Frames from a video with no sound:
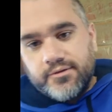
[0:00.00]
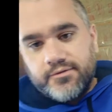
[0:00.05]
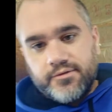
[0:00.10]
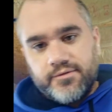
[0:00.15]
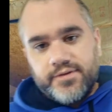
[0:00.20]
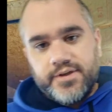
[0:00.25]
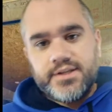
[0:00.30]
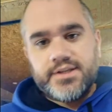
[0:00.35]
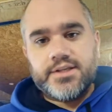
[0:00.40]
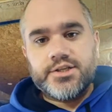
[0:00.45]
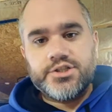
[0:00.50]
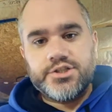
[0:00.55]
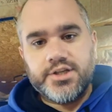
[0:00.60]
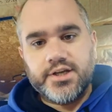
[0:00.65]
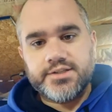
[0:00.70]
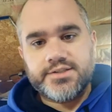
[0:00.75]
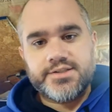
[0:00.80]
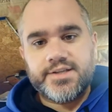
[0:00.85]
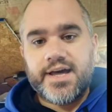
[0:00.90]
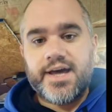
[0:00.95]
vintage
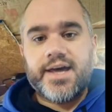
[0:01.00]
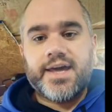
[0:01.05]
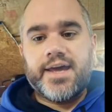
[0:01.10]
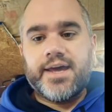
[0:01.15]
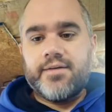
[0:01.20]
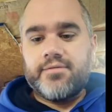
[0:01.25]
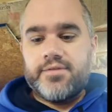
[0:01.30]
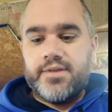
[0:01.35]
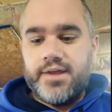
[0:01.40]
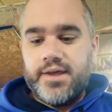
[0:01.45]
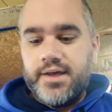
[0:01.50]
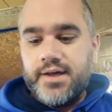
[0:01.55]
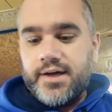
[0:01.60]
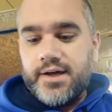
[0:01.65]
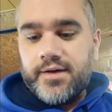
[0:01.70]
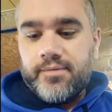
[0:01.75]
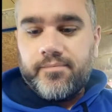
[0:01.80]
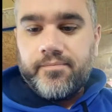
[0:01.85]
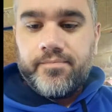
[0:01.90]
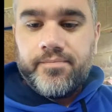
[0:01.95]
does not have
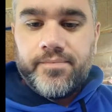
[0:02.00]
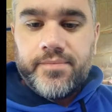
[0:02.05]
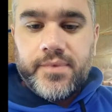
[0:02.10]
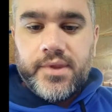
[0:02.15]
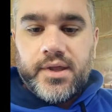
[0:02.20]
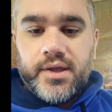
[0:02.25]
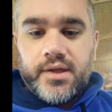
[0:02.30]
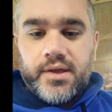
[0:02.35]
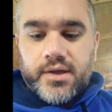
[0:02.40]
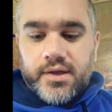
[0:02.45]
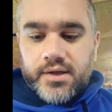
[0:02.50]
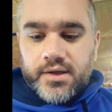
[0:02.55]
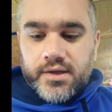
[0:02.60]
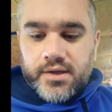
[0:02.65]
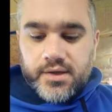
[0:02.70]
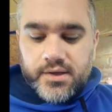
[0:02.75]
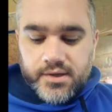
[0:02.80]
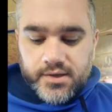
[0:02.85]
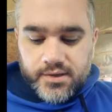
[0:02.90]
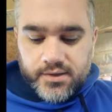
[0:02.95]
the
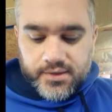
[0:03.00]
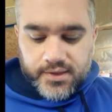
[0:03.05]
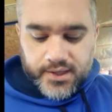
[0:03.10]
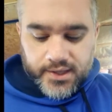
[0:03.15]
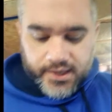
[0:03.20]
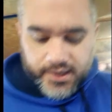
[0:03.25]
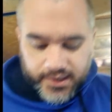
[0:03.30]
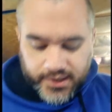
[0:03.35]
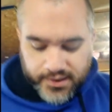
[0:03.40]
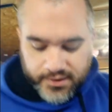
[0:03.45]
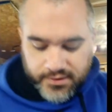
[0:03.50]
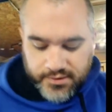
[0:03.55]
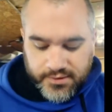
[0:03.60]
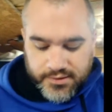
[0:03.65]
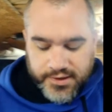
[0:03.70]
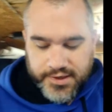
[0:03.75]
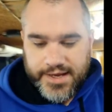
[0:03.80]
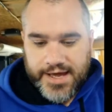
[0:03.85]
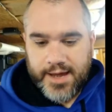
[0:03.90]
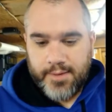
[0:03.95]

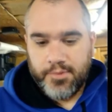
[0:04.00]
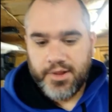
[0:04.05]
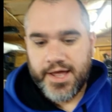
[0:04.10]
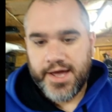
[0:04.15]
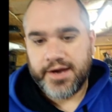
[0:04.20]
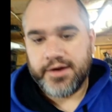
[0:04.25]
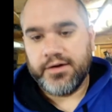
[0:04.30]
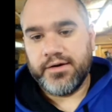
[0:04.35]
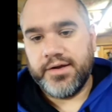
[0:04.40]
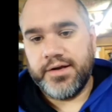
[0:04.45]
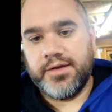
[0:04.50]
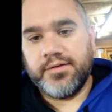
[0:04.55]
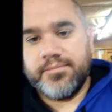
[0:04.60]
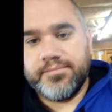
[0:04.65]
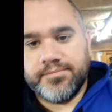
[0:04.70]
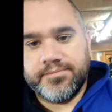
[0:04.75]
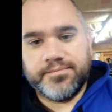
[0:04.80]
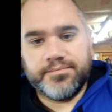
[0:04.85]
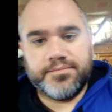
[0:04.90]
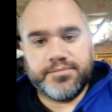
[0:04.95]
dye blocker in it,
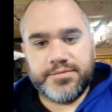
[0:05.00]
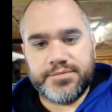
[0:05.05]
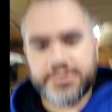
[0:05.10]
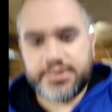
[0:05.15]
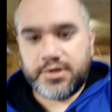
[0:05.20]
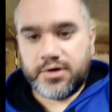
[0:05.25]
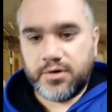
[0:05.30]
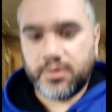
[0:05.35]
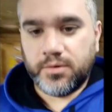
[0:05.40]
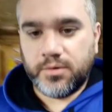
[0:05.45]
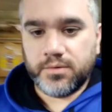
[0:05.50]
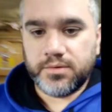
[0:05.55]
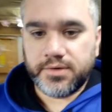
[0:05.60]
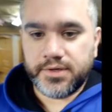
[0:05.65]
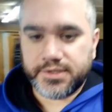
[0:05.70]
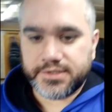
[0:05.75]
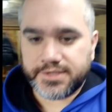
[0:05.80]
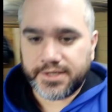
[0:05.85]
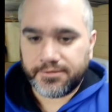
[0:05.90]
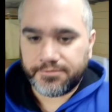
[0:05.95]
so
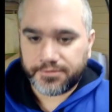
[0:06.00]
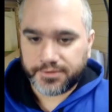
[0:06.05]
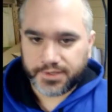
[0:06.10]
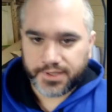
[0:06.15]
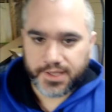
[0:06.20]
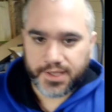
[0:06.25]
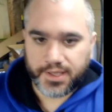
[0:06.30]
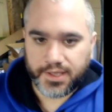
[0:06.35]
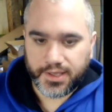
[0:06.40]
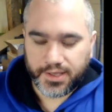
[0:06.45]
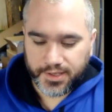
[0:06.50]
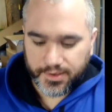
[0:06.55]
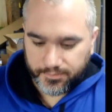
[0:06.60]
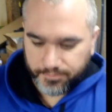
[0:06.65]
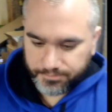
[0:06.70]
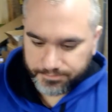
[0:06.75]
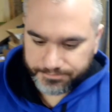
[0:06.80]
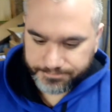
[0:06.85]
it's definitely a